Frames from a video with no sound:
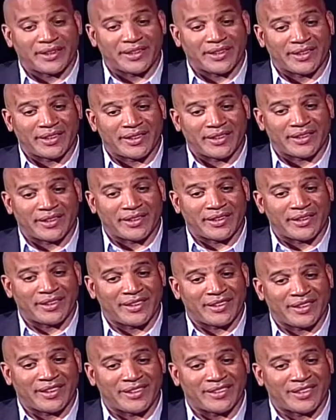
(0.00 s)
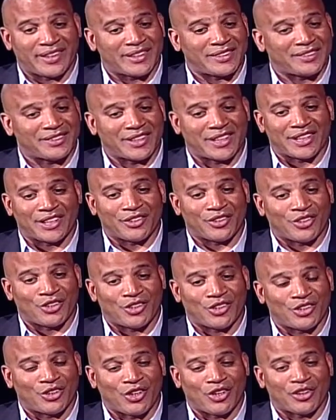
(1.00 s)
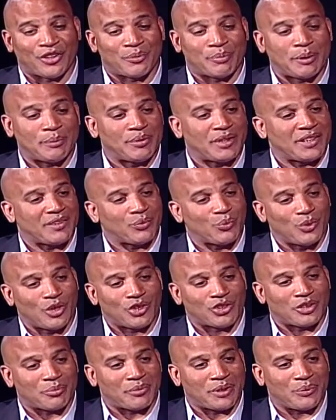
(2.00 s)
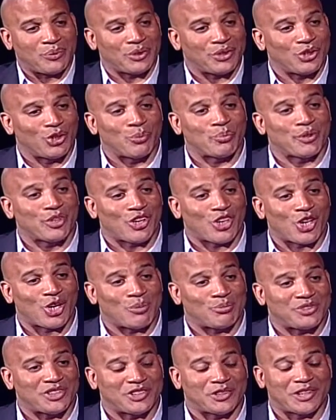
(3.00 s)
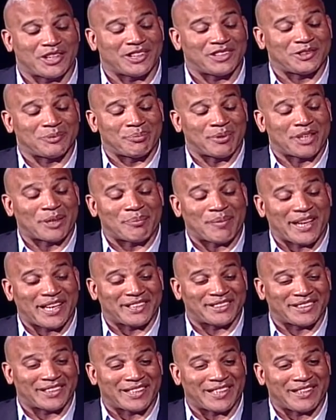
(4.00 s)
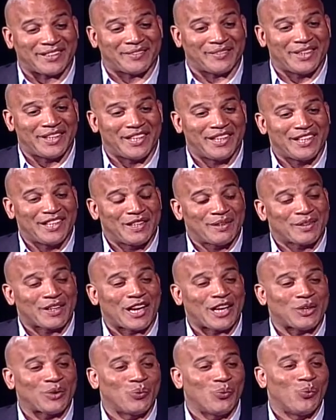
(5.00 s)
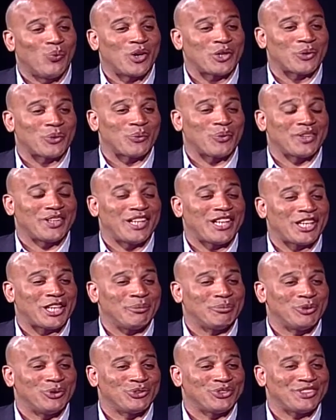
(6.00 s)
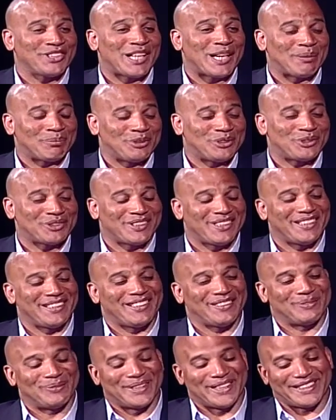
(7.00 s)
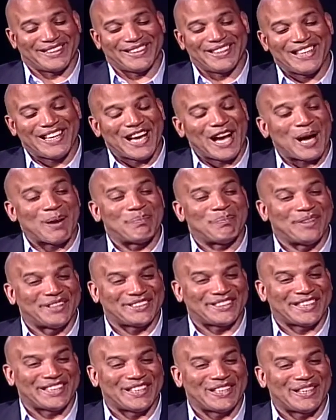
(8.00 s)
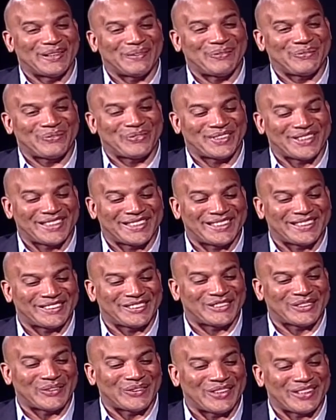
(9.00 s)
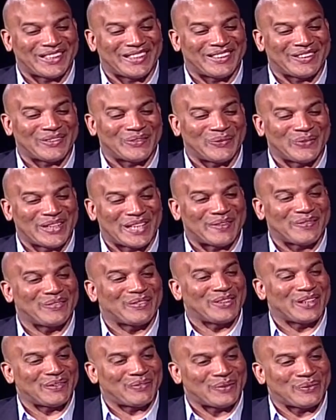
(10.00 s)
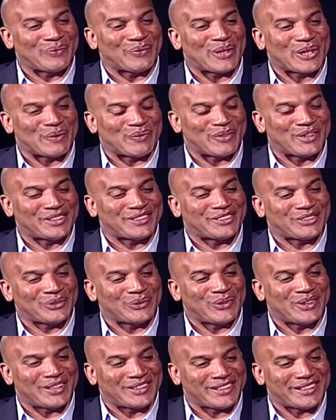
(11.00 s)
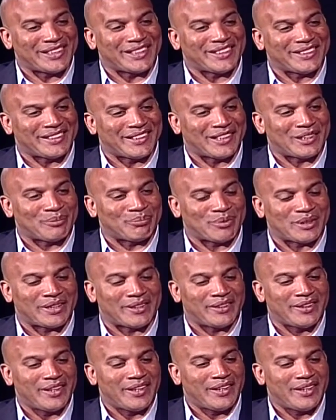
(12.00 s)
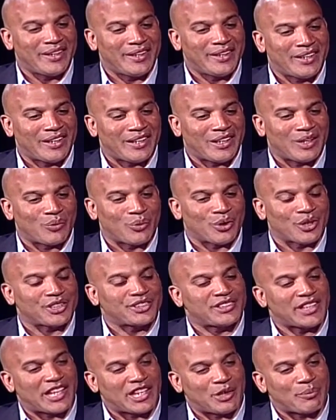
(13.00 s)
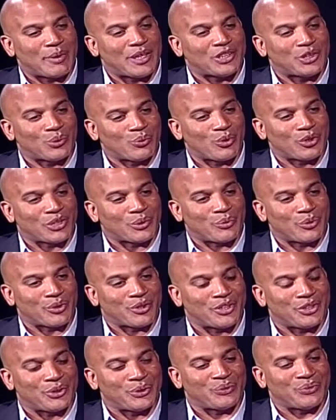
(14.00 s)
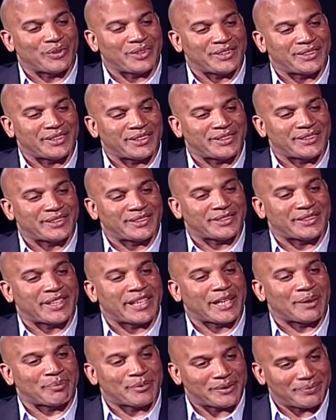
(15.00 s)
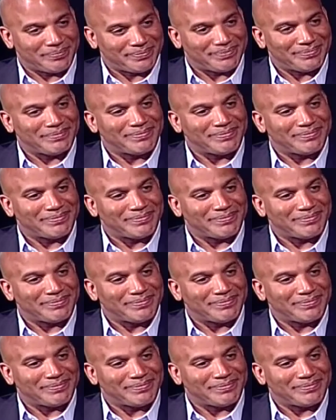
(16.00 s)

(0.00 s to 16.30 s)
City Hall, all the people that have welcomed me with open arms, it's been amazing. I'm kind of wondering when the honeymoon stops, but I'm busy enough so that we have enough in front of us to get done. But we're excited about the work that we're going to do for the citizens of Hampton.